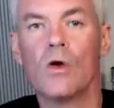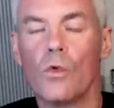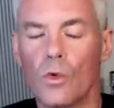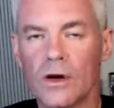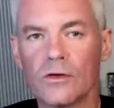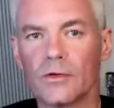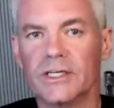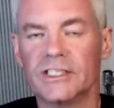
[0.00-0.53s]

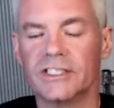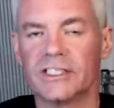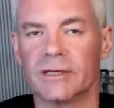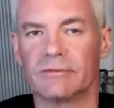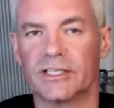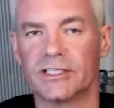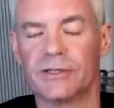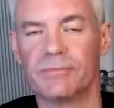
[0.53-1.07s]
One of the reasons
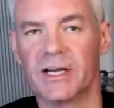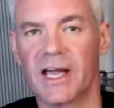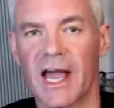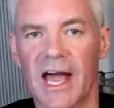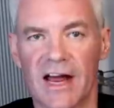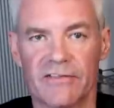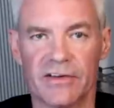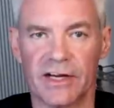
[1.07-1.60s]
I'm such a big
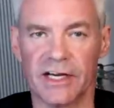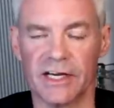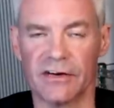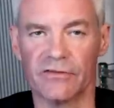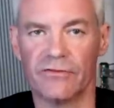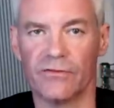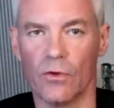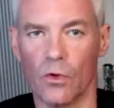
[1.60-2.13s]
advocate
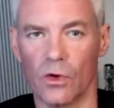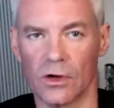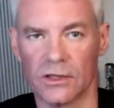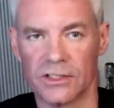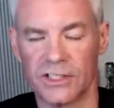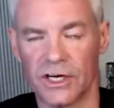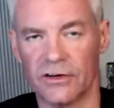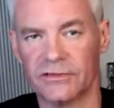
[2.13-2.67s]
for
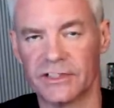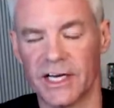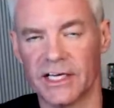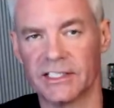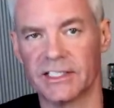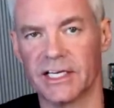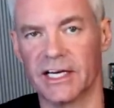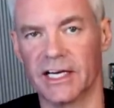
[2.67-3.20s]

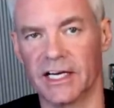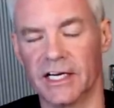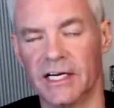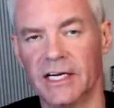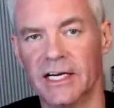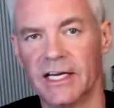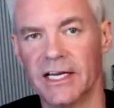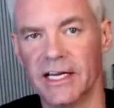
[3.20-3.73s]
self-testing
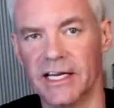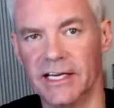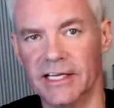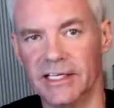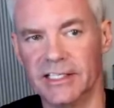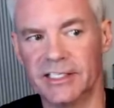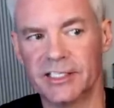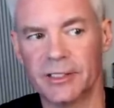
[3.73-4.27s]

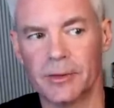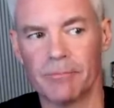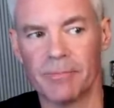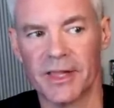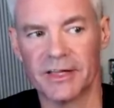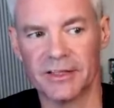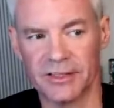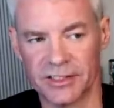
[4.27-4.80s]
is
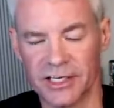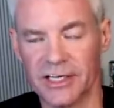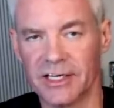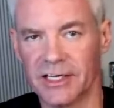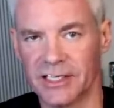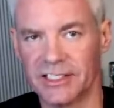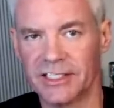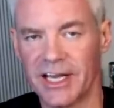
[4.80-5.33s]
there's
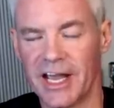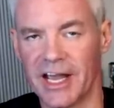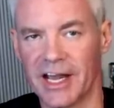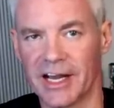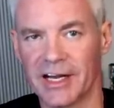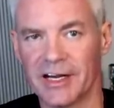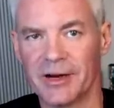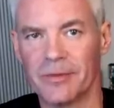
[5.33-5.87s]
a
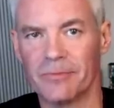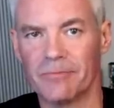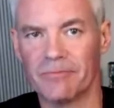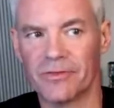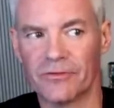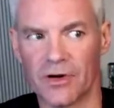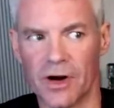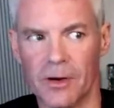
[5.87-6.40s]
saying
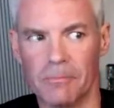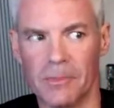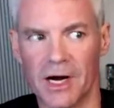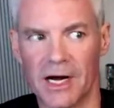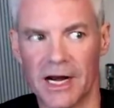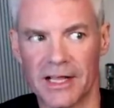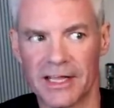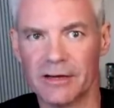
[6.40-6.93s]
from,
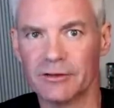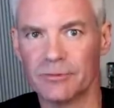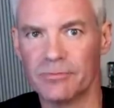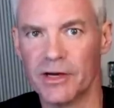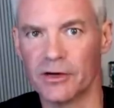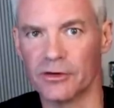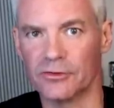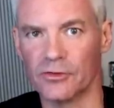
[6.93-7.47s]
I think it was
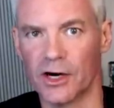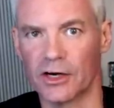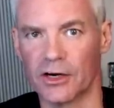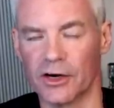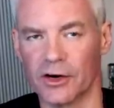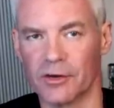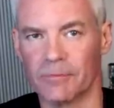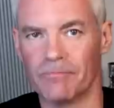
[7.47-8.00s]
Peter
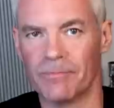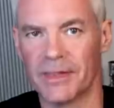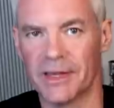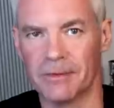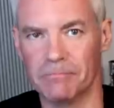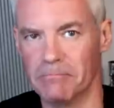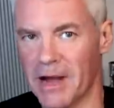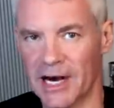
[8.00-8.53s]
Drucker,
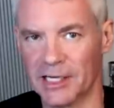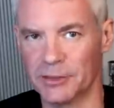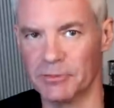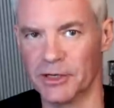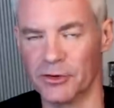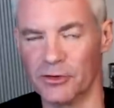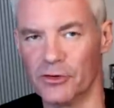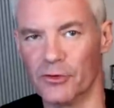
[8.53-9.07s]

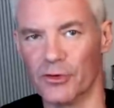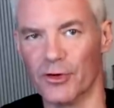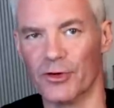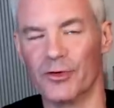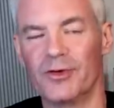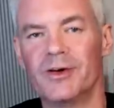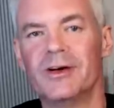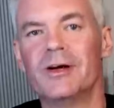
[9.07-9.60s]
management
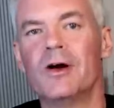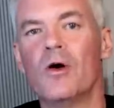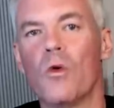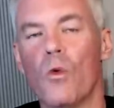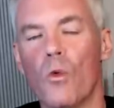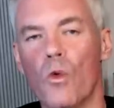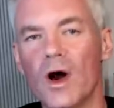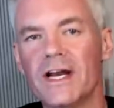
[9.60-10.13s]
guru,
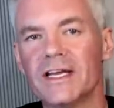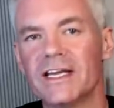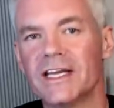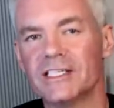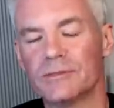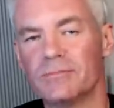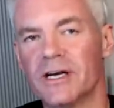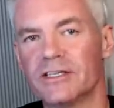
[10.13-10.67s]
what
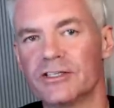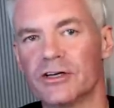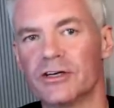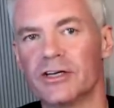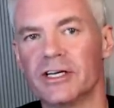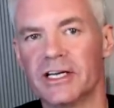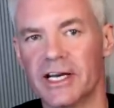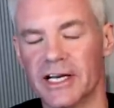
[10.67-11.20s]
gets
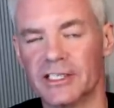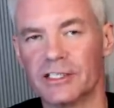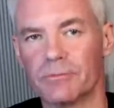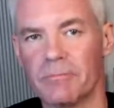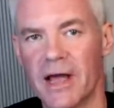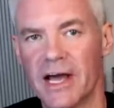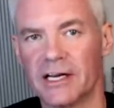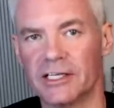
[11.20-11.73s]
measured gets
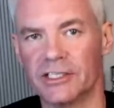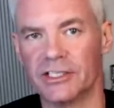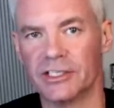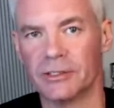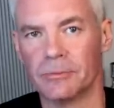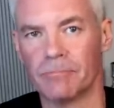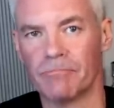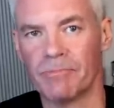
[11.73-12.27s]

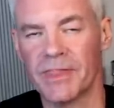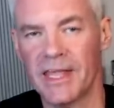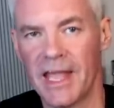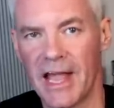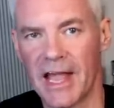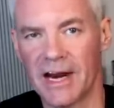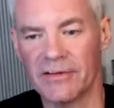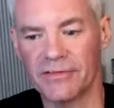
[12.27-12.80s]
managed.
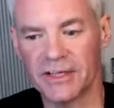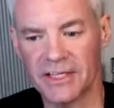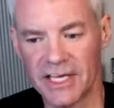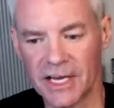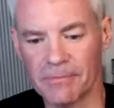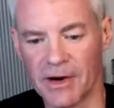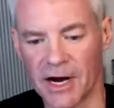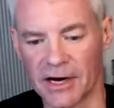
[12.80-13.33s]
And if you
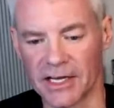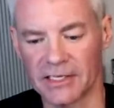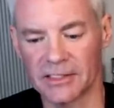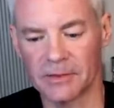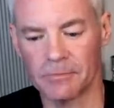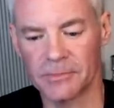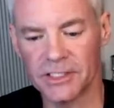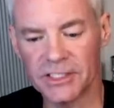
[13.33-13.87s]
think about it,
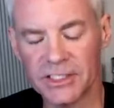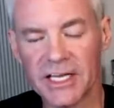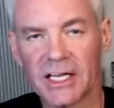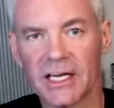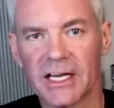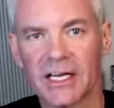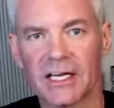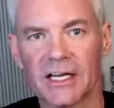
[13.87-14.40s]
just think
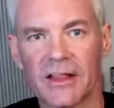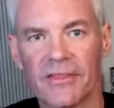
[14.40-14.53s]
like